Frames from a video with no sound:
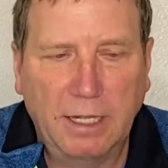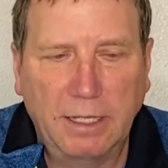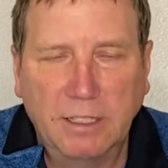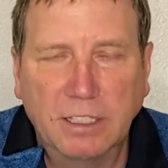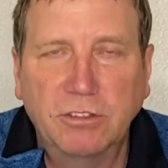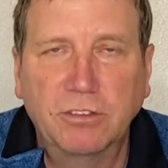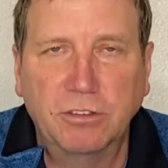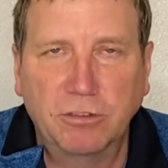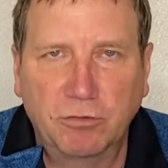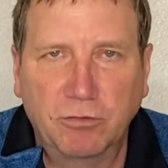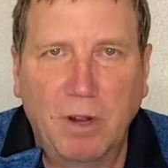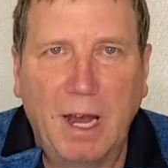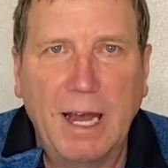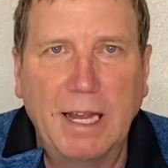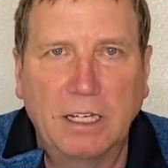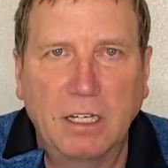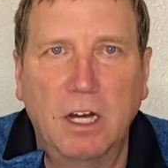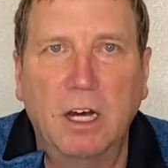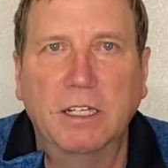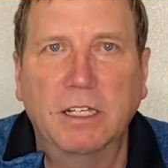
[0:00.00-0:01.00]
This is
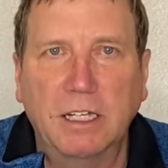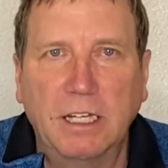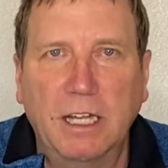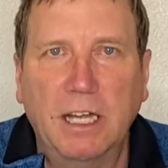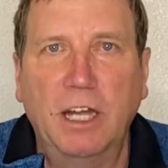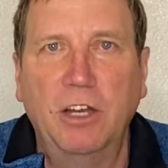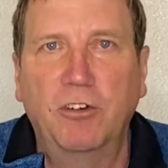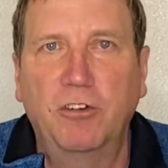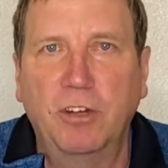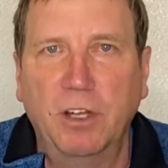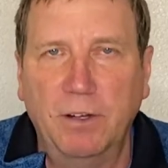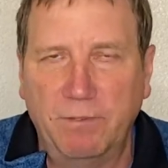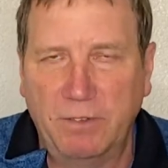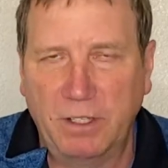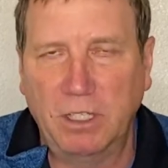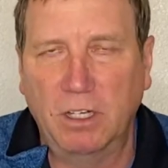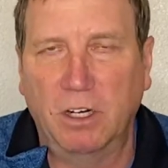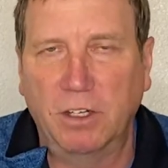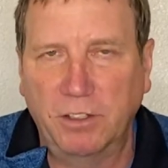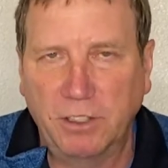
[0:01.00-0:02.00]
right on the edge of
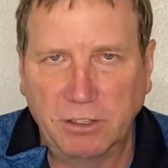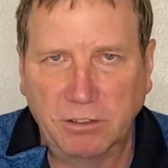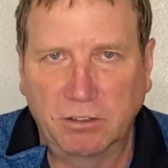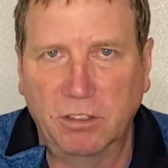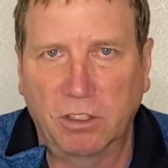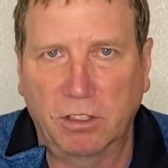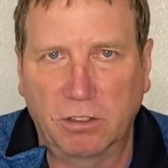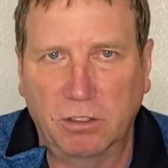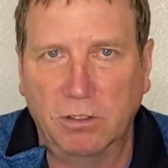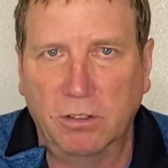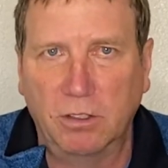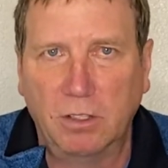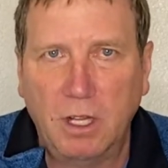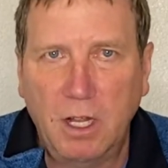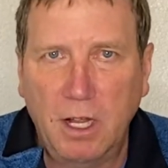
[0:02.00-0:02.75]
the Arctic Circle.